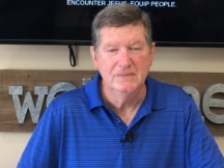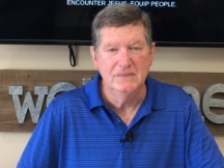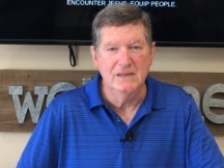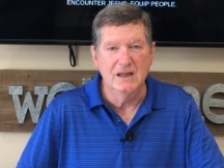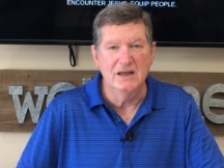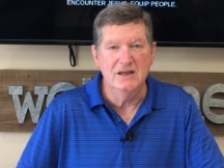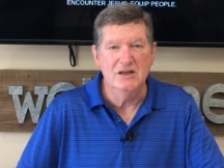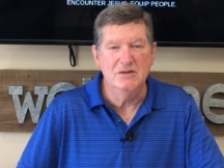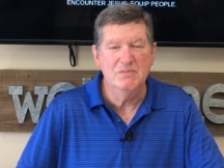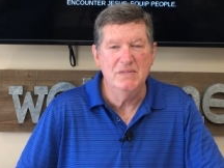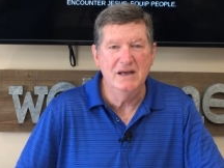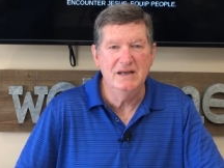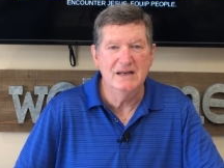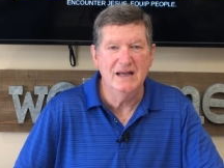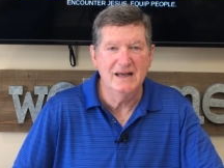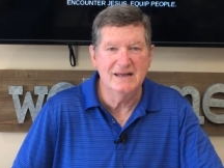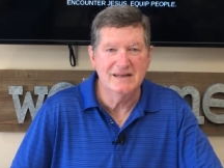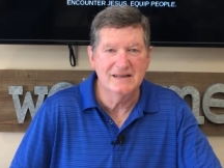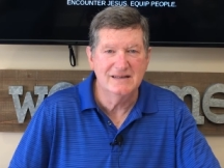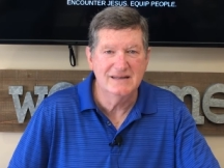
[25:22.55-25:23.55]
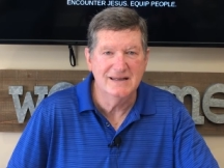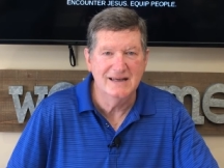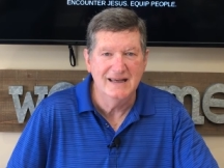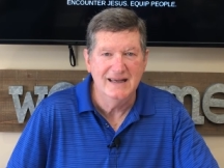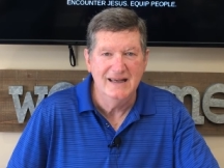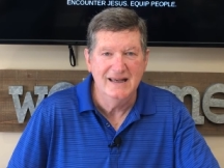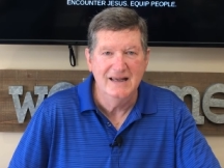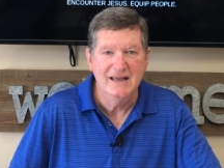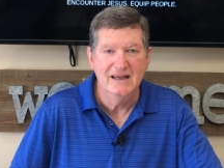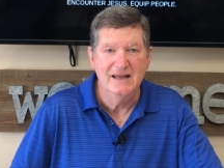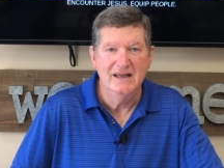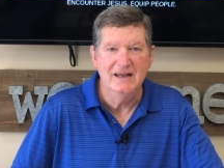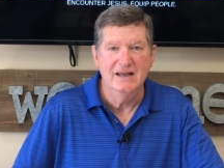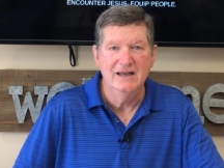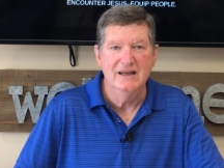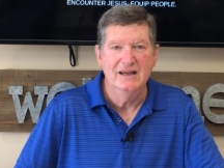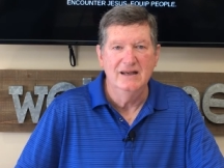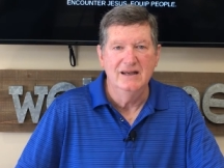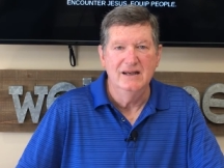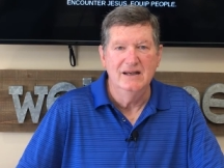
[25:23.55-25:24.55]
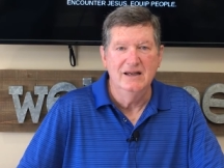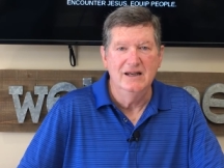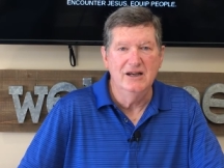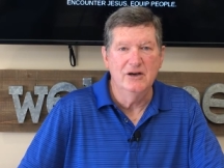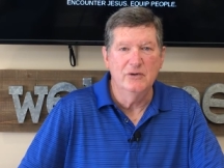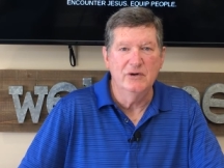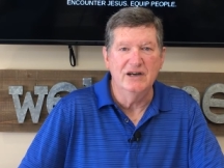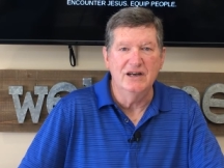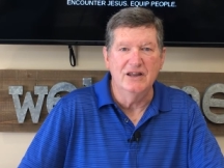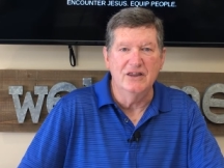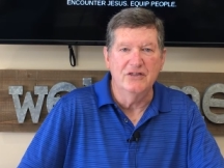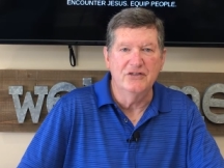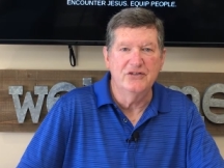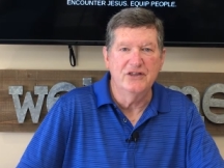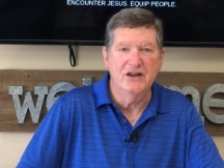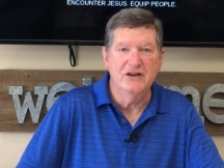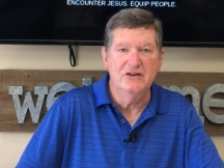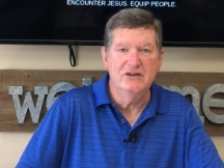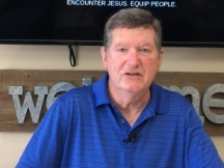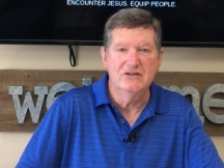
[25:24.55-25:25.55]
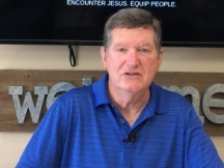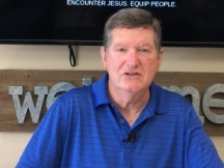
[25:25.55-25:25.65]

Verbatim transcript: Now, you may not hear any thunder,